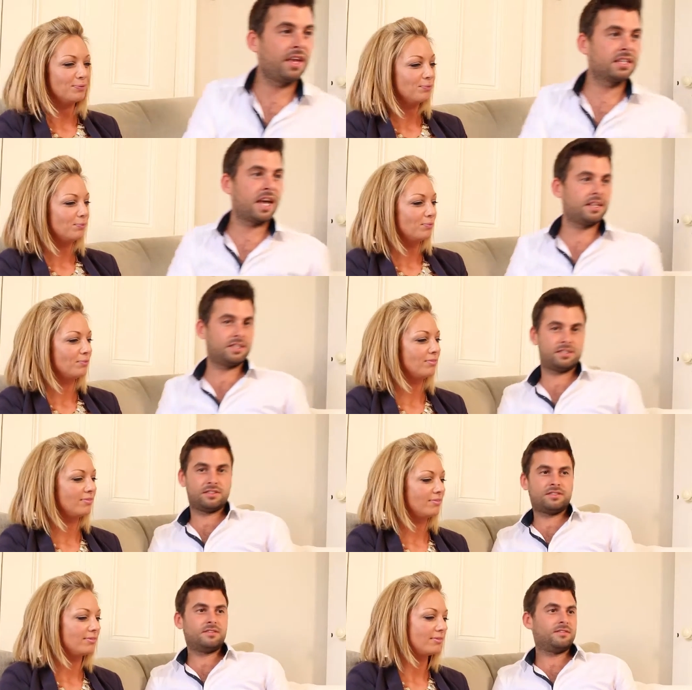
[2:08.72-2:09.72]
Speaker 1: this
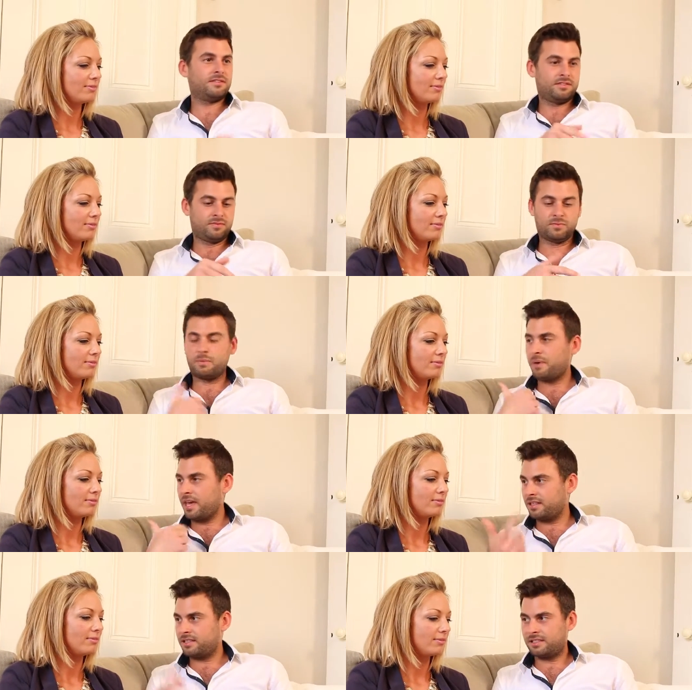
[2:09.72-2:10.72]
gets more
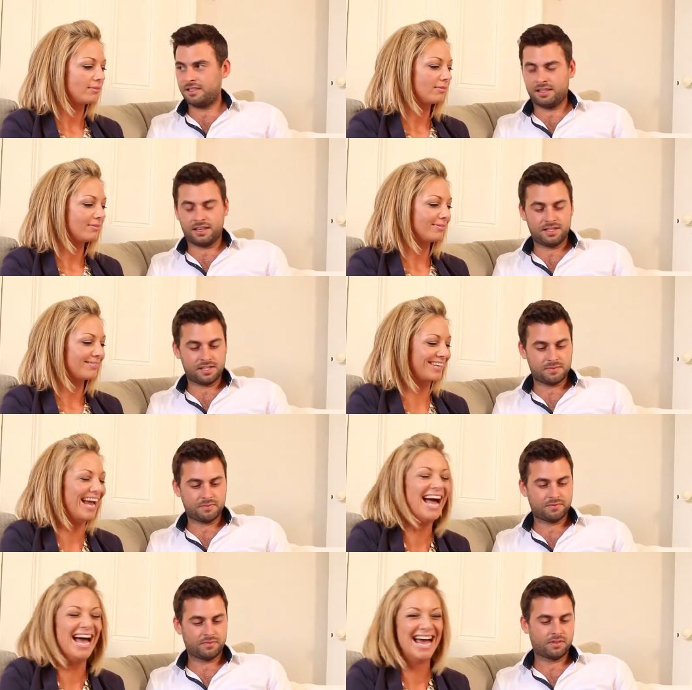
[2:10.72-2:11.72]
painted than this,
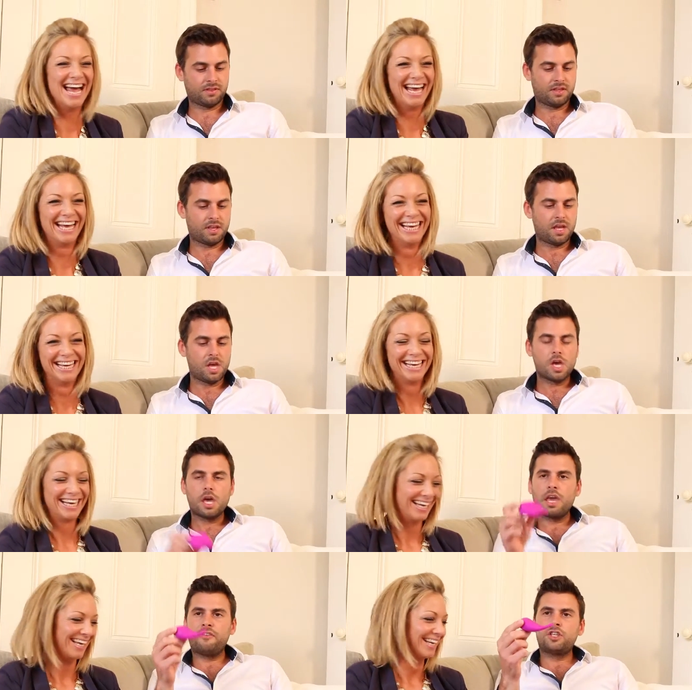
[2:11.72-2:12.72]

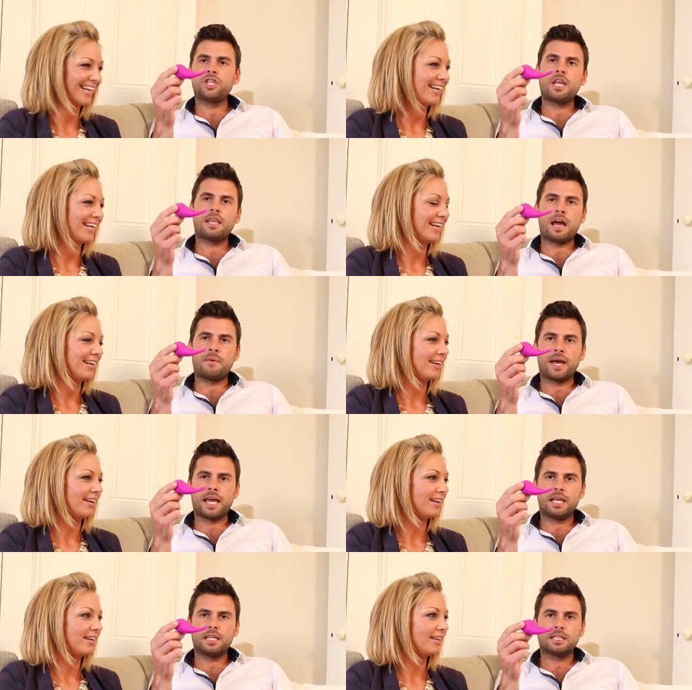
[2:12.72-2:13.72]
if you turn it that
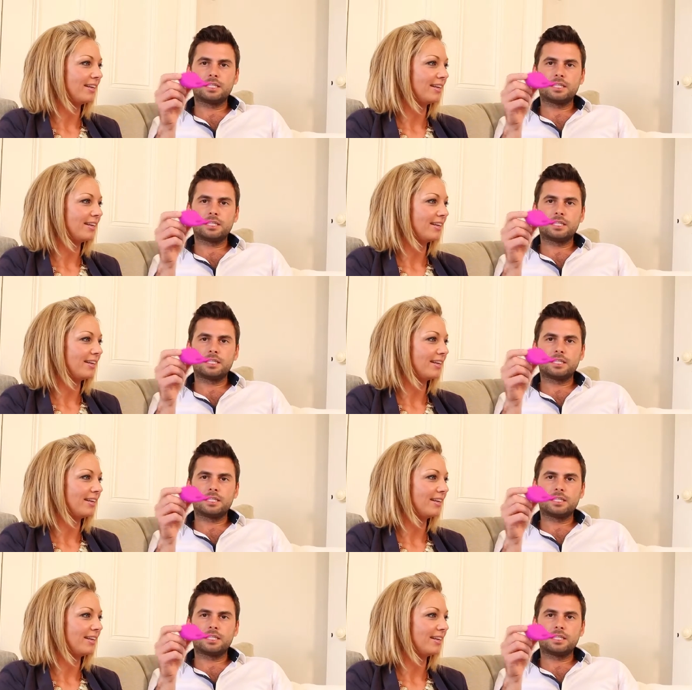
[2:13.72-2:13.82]
way